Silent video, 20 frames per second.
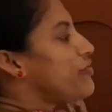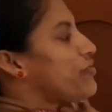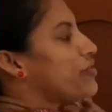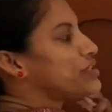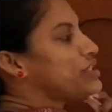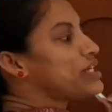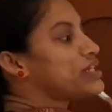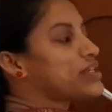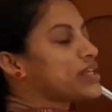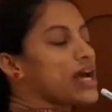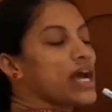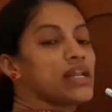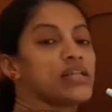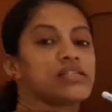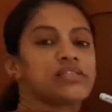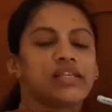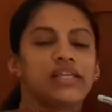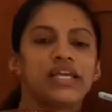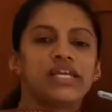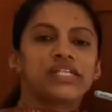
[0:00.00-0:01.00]
for the
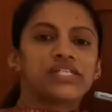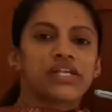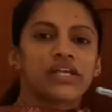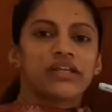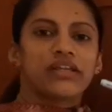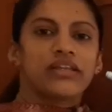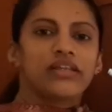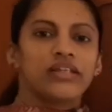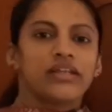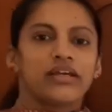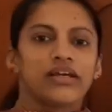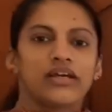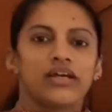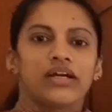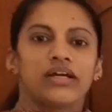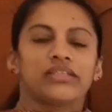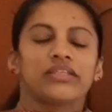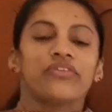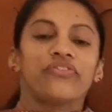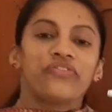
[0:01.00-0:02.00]
translation,
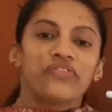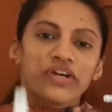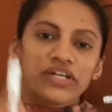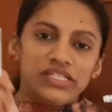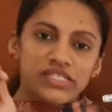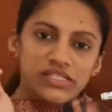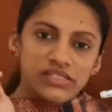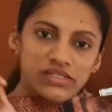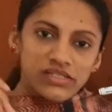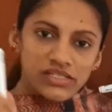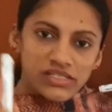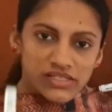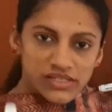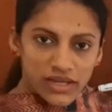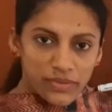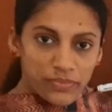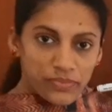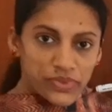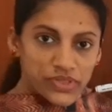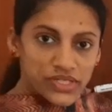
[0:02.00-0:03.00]
the first
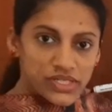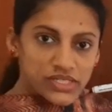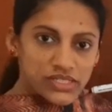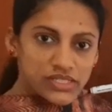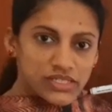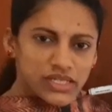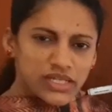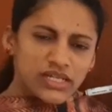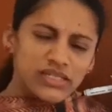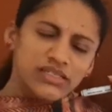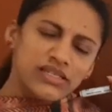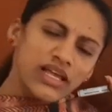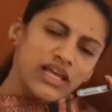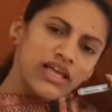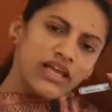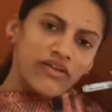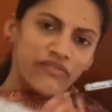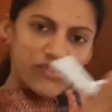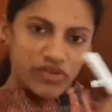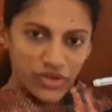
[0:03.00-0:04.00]
step is,
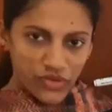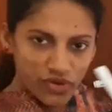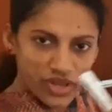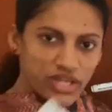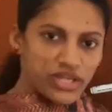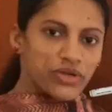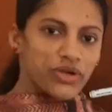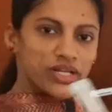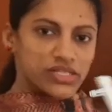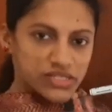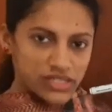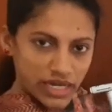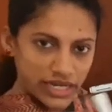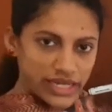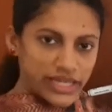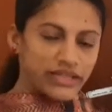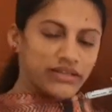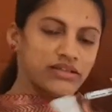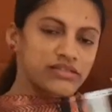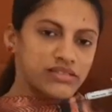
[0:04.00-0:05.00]
everywhere you are
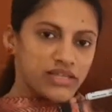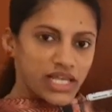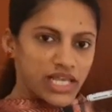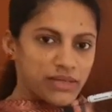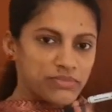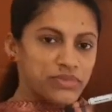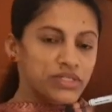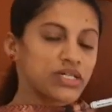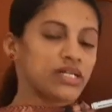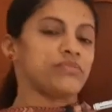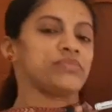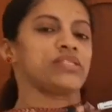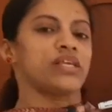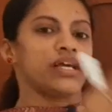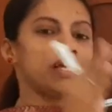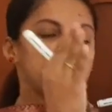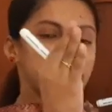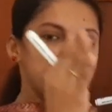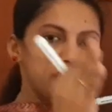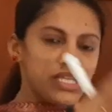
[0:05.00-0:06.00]
studying the same terms,
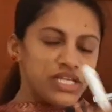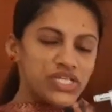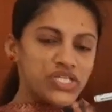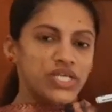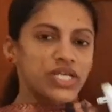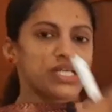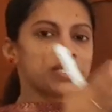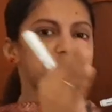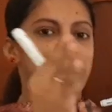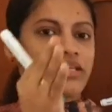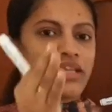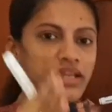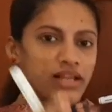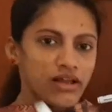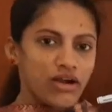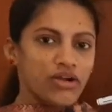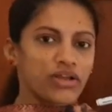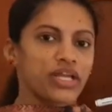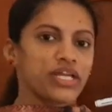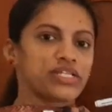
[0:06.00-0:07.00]
initiation,
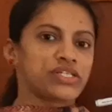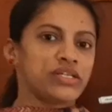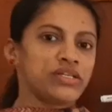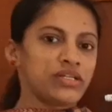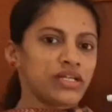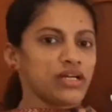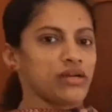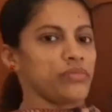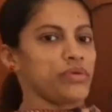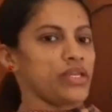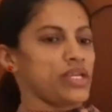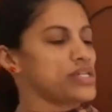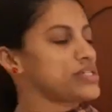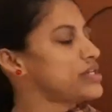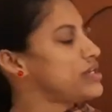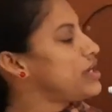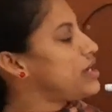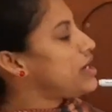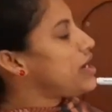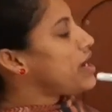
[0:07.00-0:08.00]
elongation,
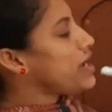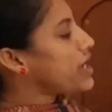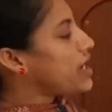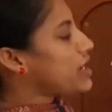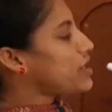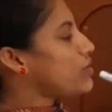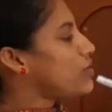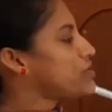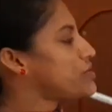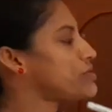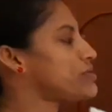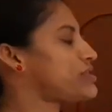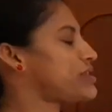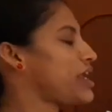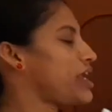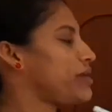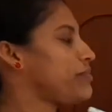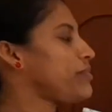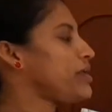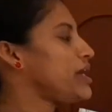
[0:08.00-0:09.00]
termination. Here also
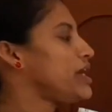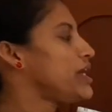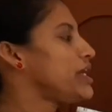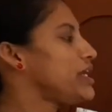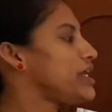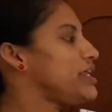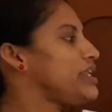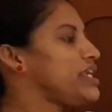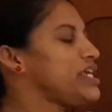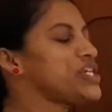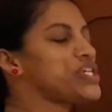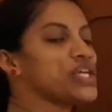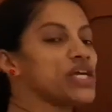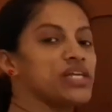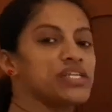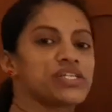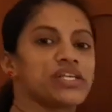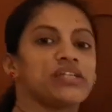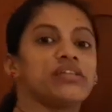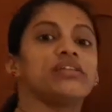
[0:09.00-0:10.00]
same,
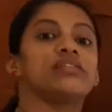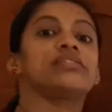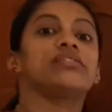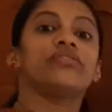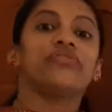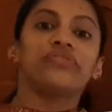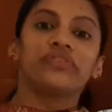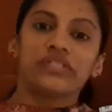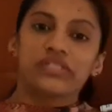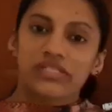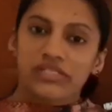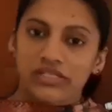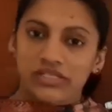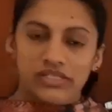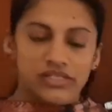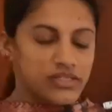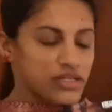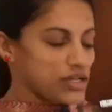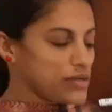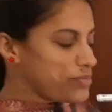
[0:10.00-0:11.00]
initiation is the first
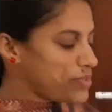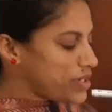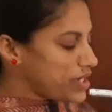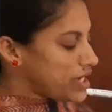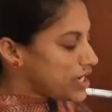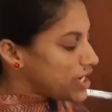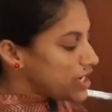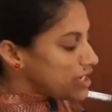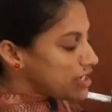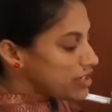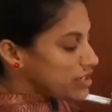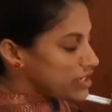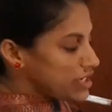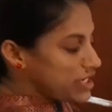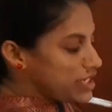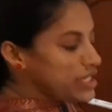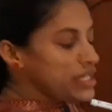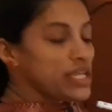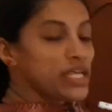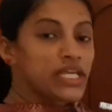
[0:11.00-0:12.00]
step.
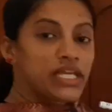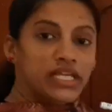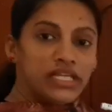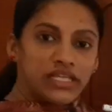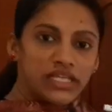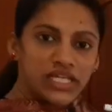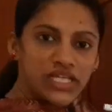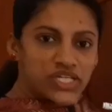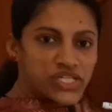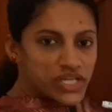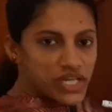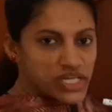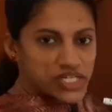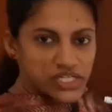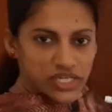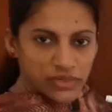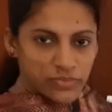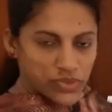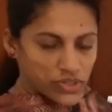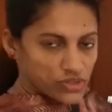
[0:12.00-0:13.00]
In
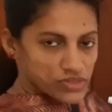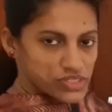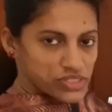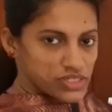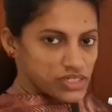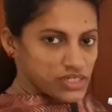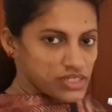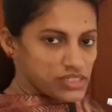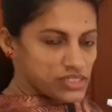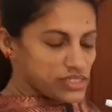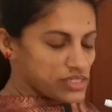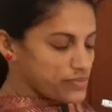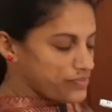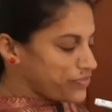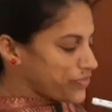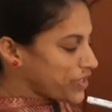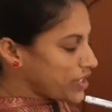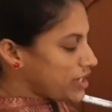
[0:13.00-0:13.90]
initiation process,